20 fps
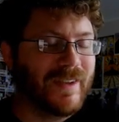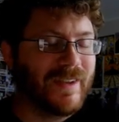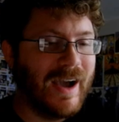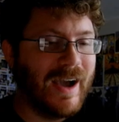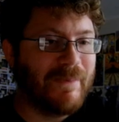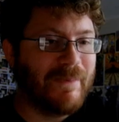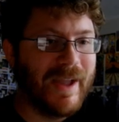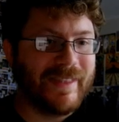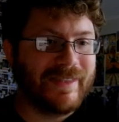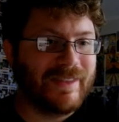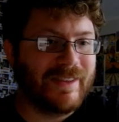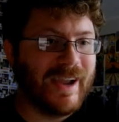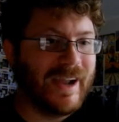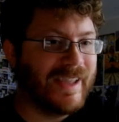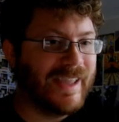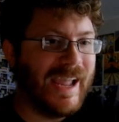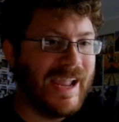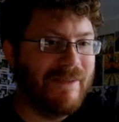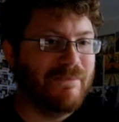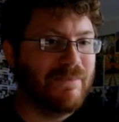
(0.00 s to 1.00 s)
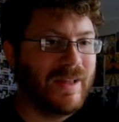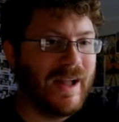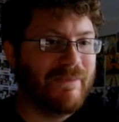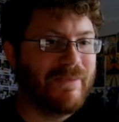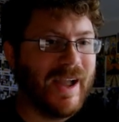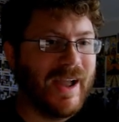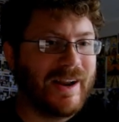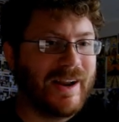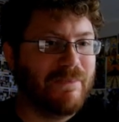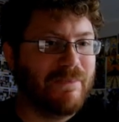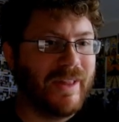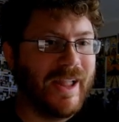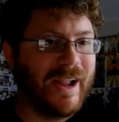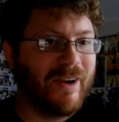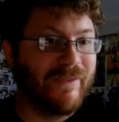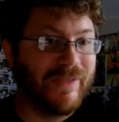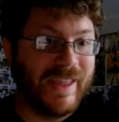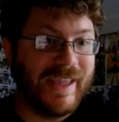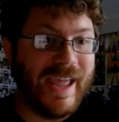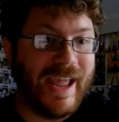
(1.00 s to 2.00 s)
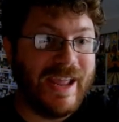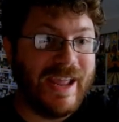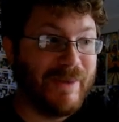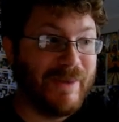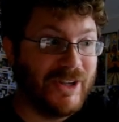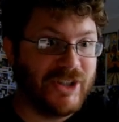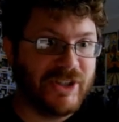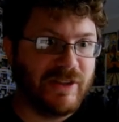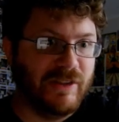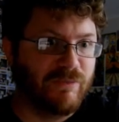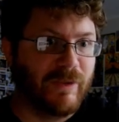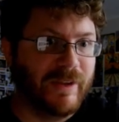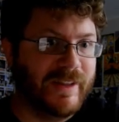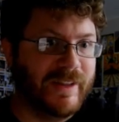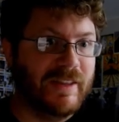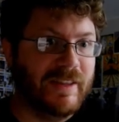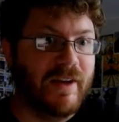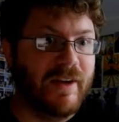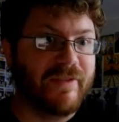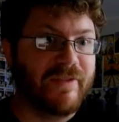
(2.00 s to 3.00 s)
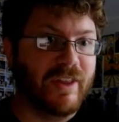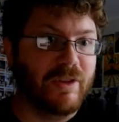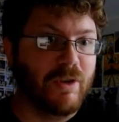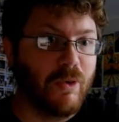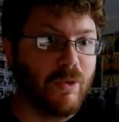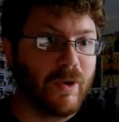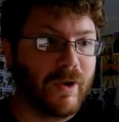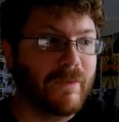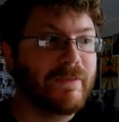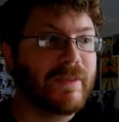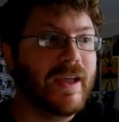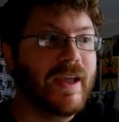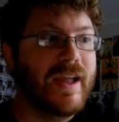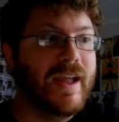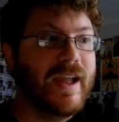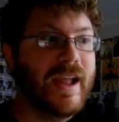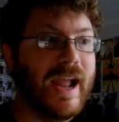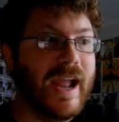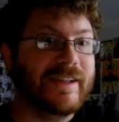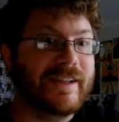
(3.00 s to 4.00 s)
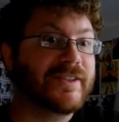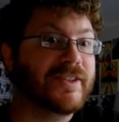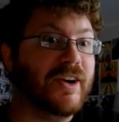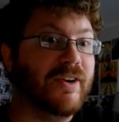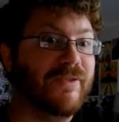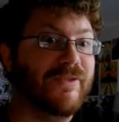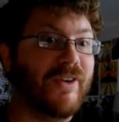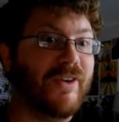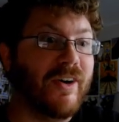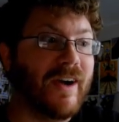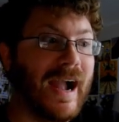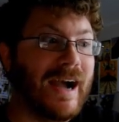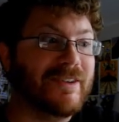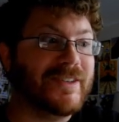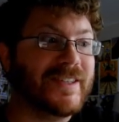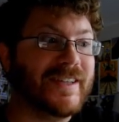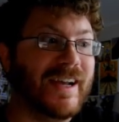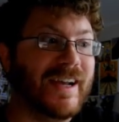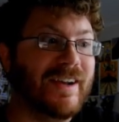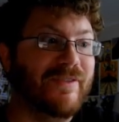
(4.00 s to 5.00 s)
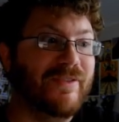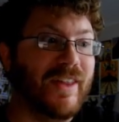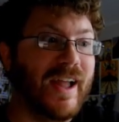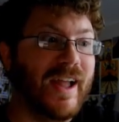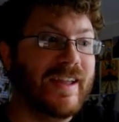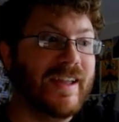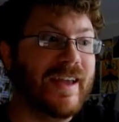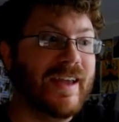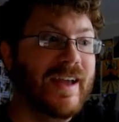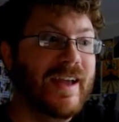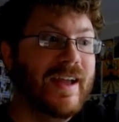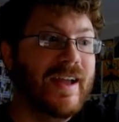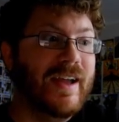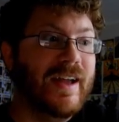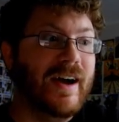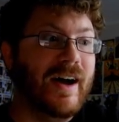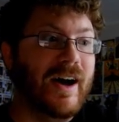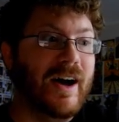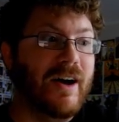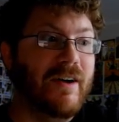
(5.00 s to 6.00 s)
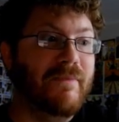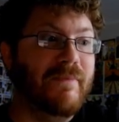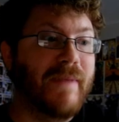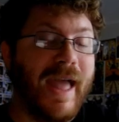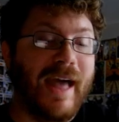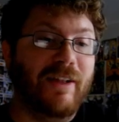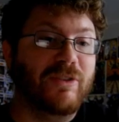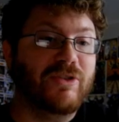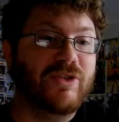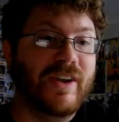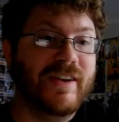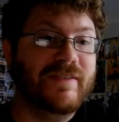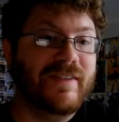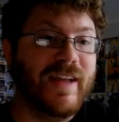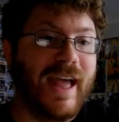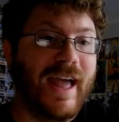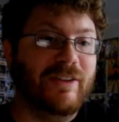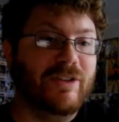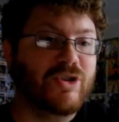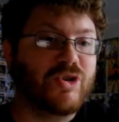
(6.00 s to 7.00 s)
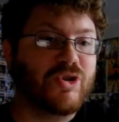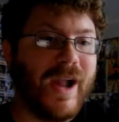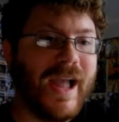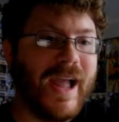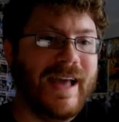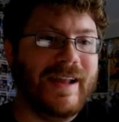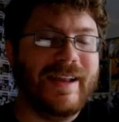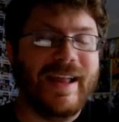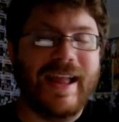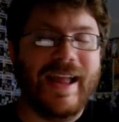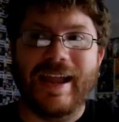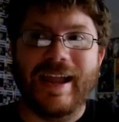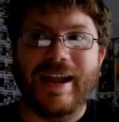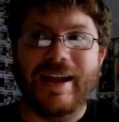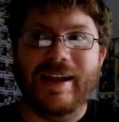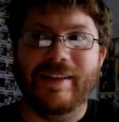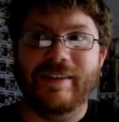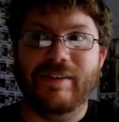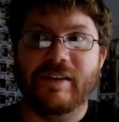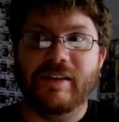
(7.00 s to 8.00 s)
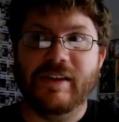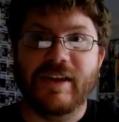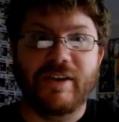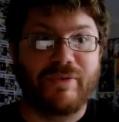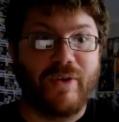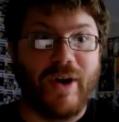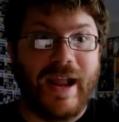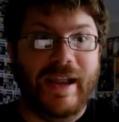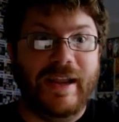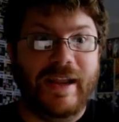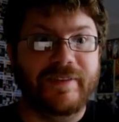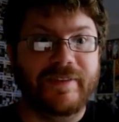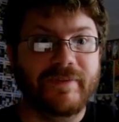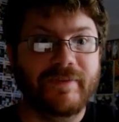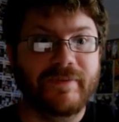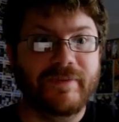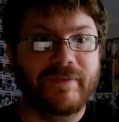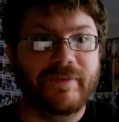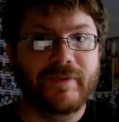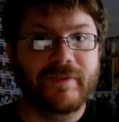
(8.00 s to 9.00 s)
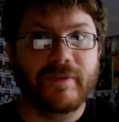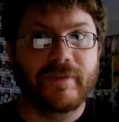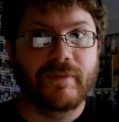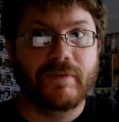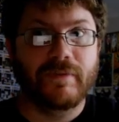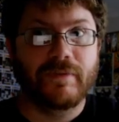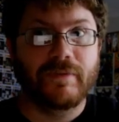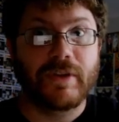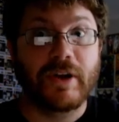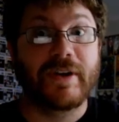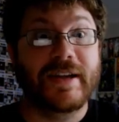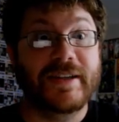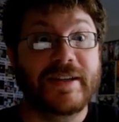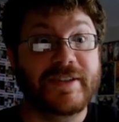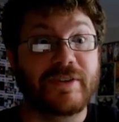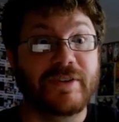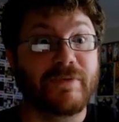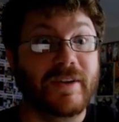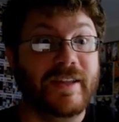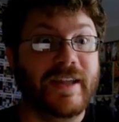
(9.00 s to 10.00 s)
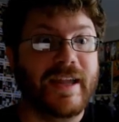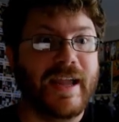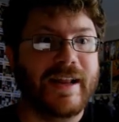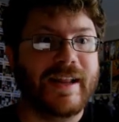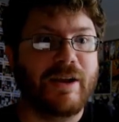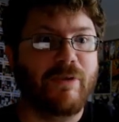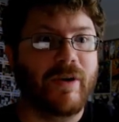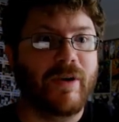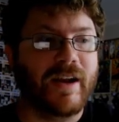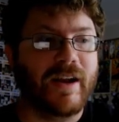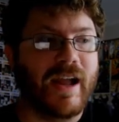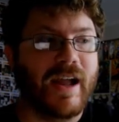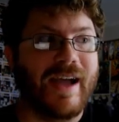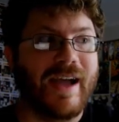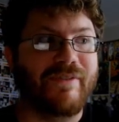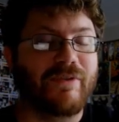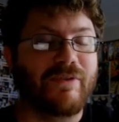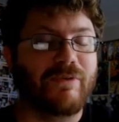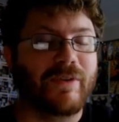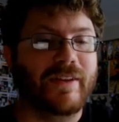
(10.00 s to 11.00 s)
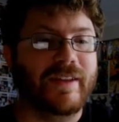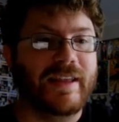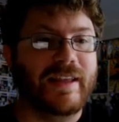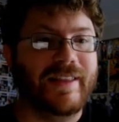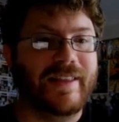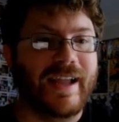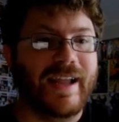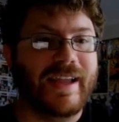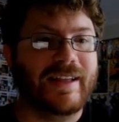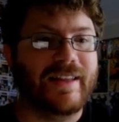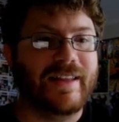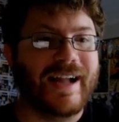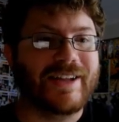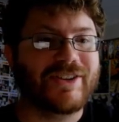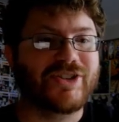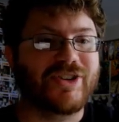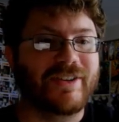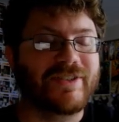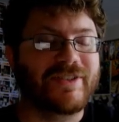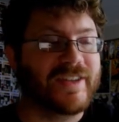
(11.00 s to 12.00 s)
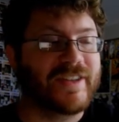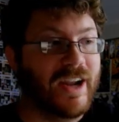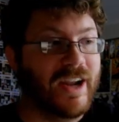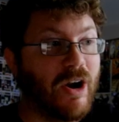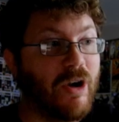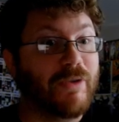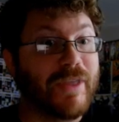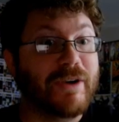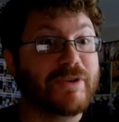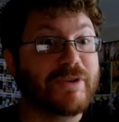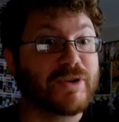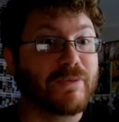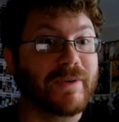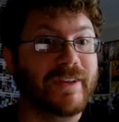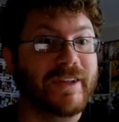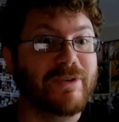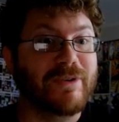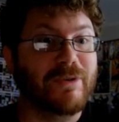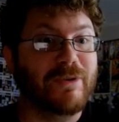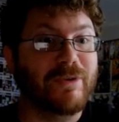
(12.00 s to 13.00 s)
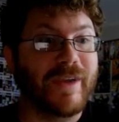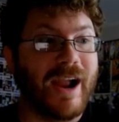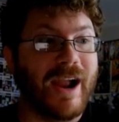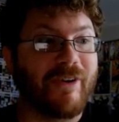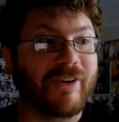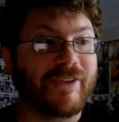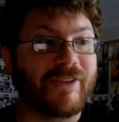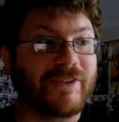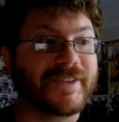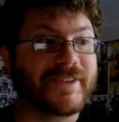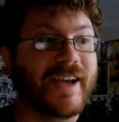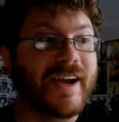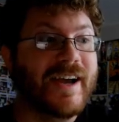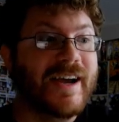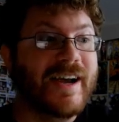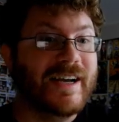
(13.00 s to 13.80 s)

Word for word: I'm not a game. I'm not a player of the game. I just really love the lore. And so far, outside of like um, Eld- uh, Eldrad and Yvraine, there isn't really anyone I haven't really like latched on. Is like, oh, those are really cool characters.